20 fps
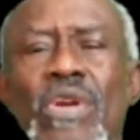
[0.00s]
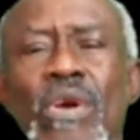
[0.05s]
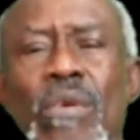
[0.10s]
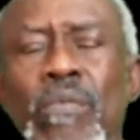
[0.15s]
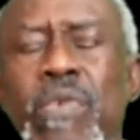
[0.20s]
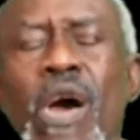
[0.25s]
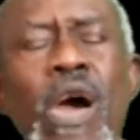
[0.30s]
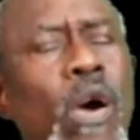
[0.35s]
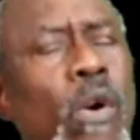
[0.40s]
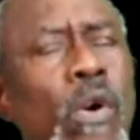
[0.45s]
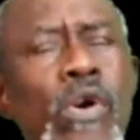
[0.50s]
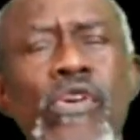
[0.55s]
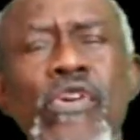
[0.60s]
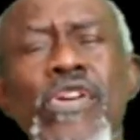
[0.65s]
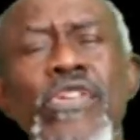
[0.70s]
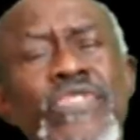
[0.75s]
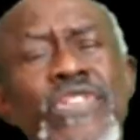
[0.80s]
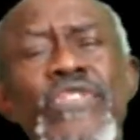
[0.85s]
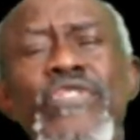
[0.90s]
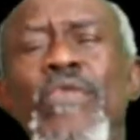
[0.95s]
but our
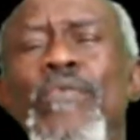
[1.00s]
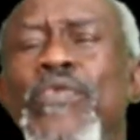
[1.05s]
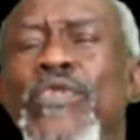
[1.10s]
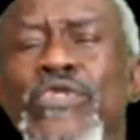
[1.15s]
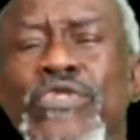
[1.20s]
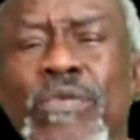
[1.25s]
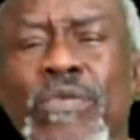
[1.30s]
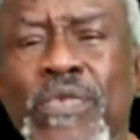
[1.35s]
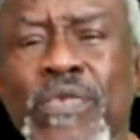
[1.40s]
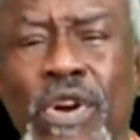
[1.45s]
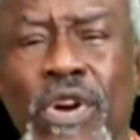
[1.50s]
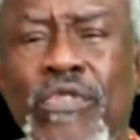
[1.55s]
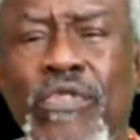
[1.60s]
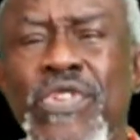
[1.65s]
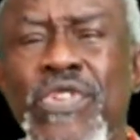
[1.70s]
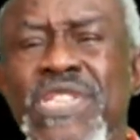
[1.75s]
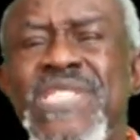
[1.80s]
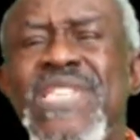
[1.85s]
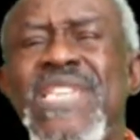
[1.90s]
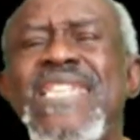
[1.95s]
country is supposed to be a
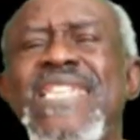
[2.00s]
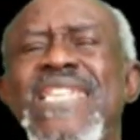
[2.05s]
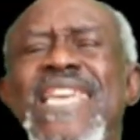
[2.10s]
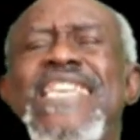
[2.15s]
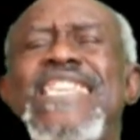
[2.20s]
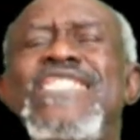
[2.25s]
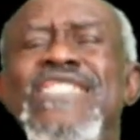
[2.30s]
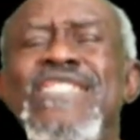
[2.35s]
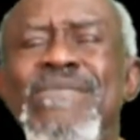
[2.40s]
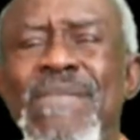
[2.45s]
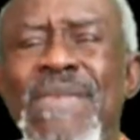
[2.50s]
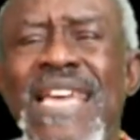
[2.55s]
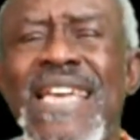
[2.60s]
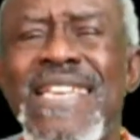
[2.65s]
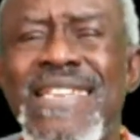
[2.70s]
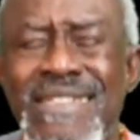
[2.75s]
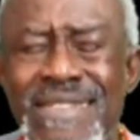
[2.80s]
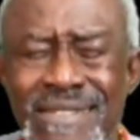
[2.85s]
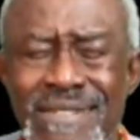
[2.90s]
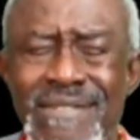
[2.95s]
Christian nation,
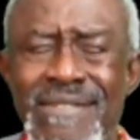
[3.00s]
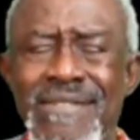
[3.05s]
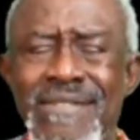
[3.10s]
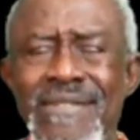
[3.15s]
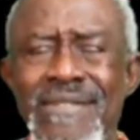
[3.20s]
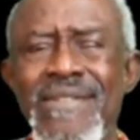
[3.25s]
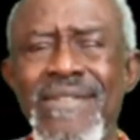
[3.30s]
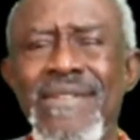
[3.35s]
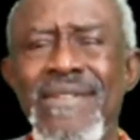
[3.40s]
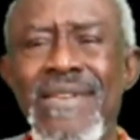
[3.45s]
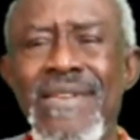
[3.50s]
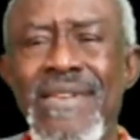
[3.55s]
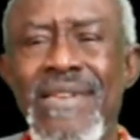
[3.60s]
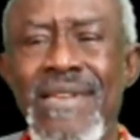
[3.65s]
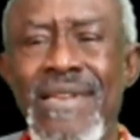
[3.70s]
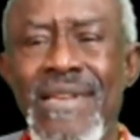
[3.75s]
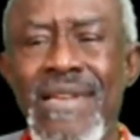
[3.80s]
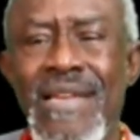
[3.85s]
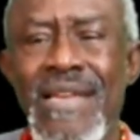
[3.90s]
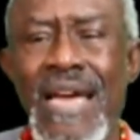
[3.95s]
man.
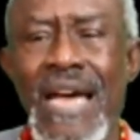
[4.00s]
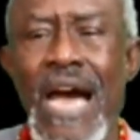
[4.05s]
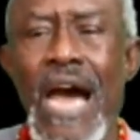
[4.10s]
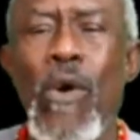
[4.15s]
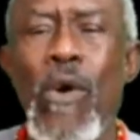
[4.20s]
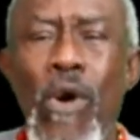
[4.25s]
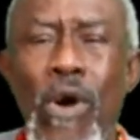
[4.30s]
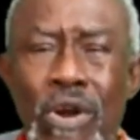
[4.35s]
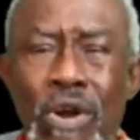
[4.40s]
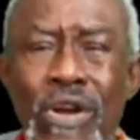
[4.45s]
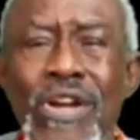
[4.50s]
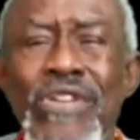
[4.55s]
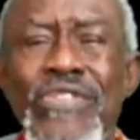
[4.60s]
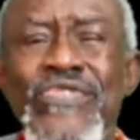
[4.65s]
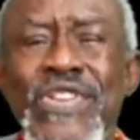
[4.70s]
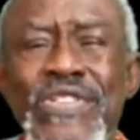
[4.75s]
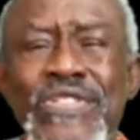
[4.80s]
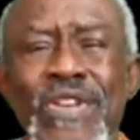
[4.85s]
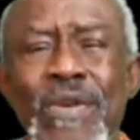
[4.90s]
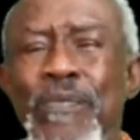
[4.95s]
Our
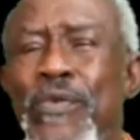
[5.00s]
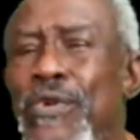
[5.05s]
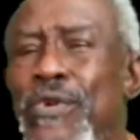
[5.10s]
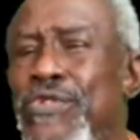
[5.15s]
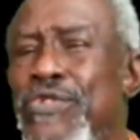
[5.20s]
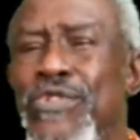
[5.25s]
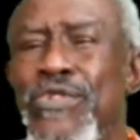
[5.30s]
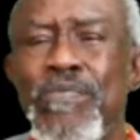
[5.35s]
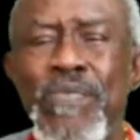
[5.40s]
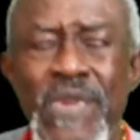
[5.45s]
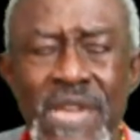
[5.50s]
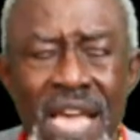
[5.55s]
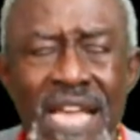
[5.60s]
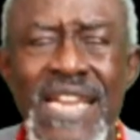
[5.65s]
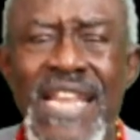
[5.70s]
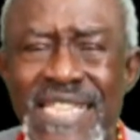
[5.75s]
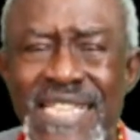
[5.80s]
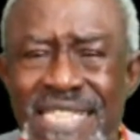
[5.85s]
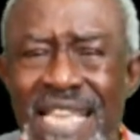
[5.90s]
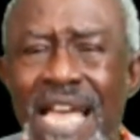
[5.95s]
country is supposed to be an
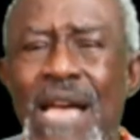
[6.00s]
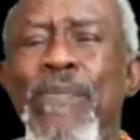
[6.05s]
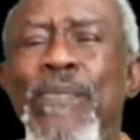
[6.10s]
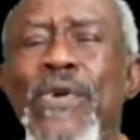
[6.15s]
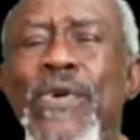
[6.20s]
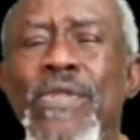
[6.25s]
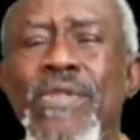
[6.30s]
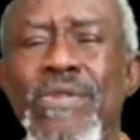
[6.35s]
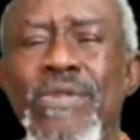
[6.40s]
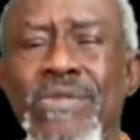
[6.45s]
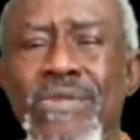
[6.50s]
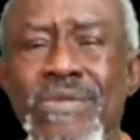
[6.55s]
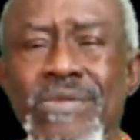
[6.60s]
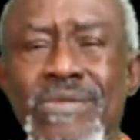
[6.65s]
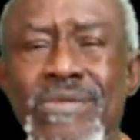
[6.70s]
example